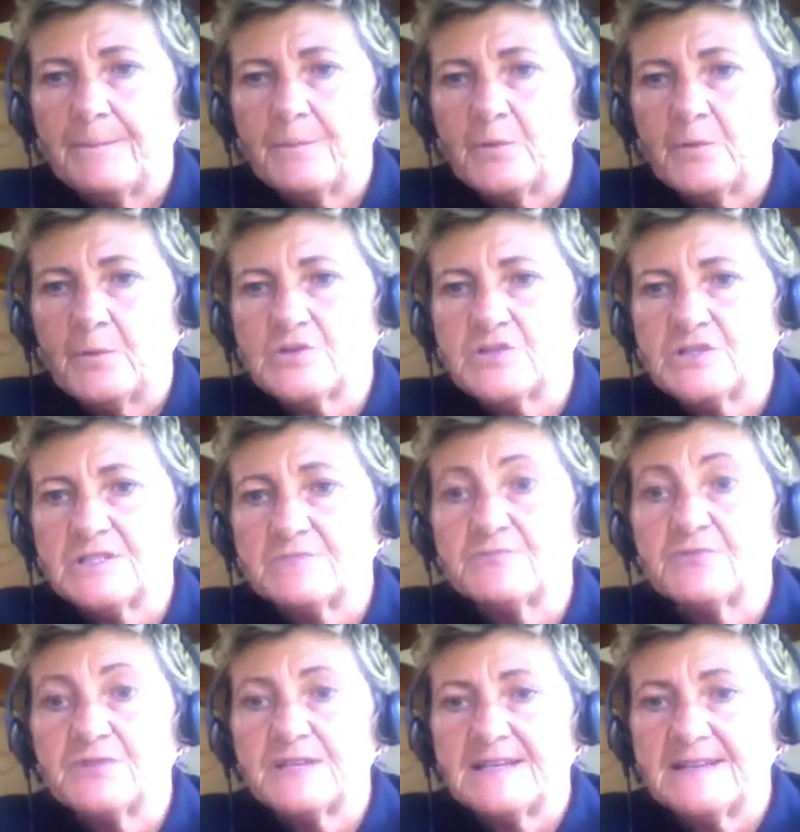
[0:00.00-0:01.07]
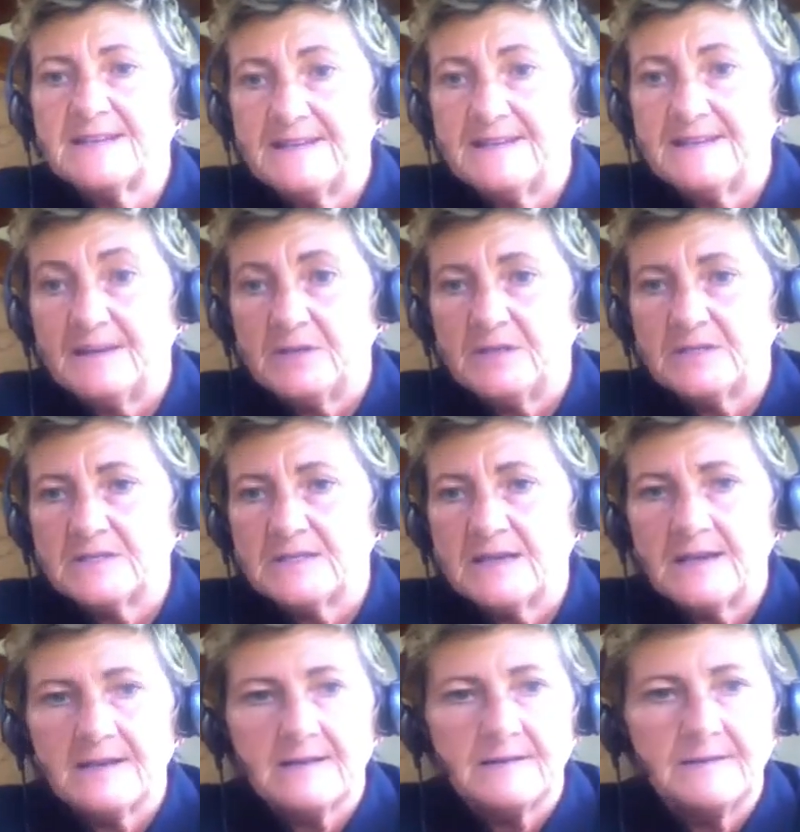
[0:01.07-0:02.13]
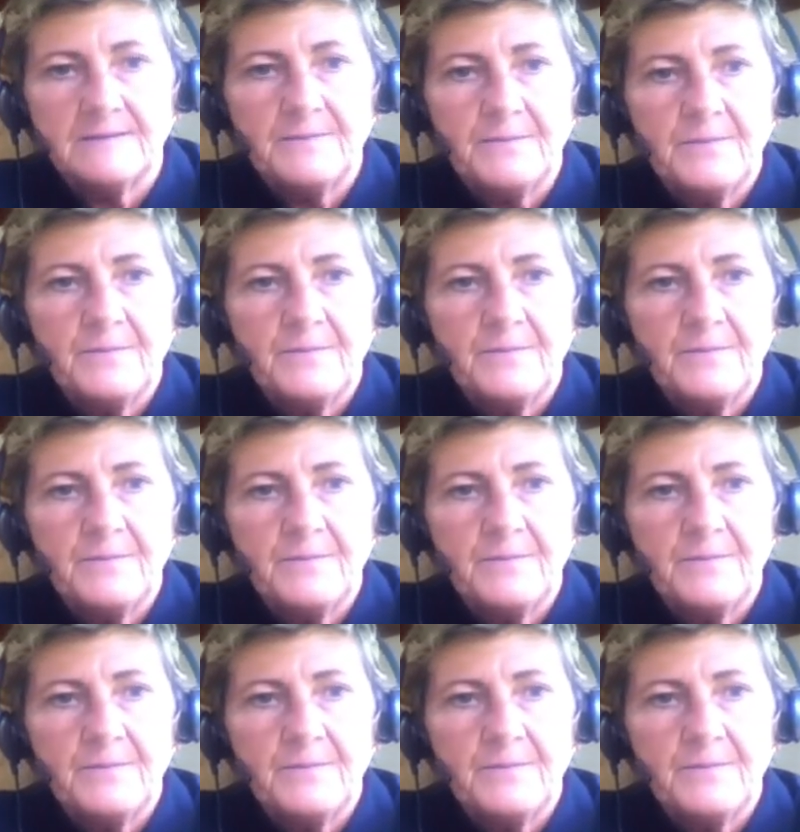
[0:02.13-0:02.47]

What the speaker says: which is pretty endemic in Seattle.